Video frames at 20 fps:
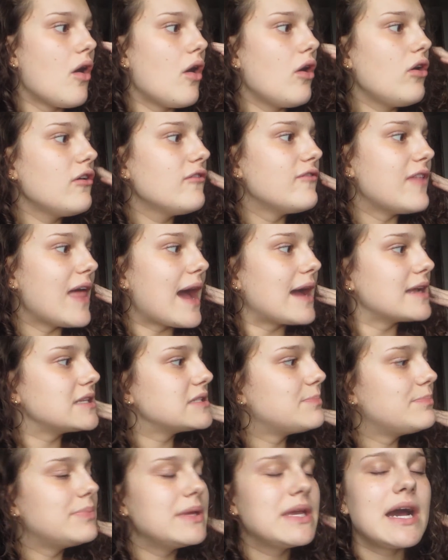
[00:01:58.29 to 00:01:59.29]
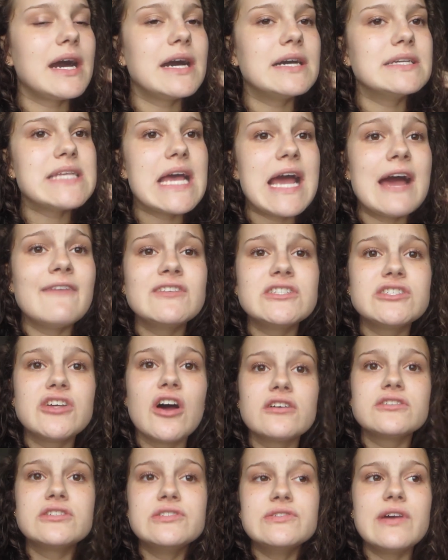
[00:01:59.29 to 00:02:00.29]
all that, because I haven't
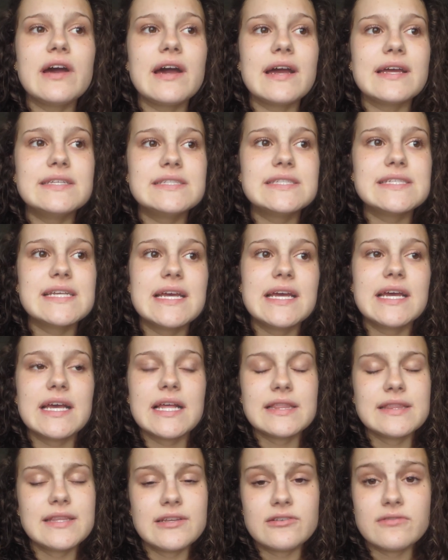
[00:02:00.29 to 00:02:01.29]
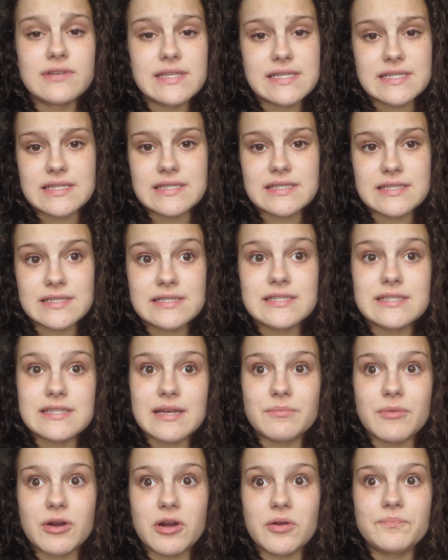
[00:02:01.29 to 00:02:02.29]
talked to you guys literally since
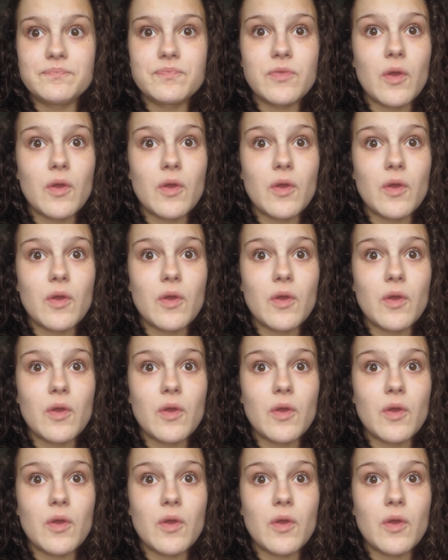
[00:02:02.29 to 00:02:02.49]
December,